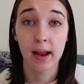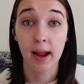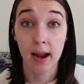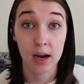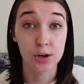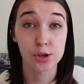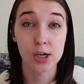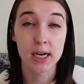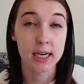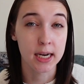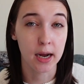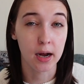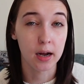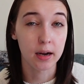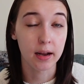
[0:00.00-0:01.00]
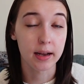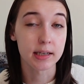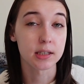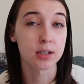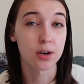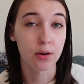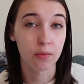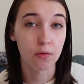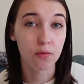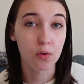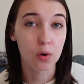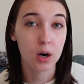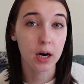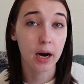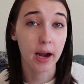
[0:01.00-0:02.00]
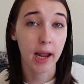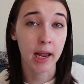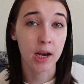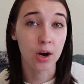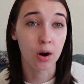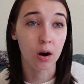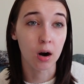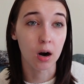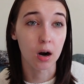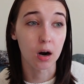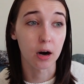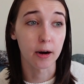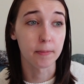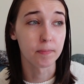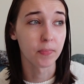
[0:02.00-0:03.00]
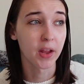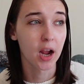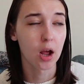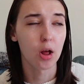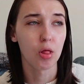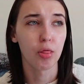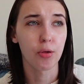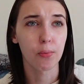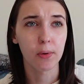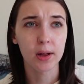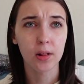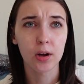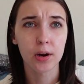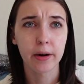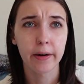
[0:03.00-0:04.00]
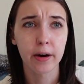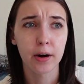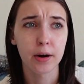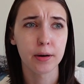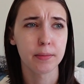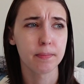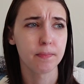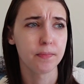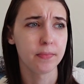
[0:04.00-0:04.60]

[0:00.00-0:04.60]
Adrienne Young is known for in her thriller,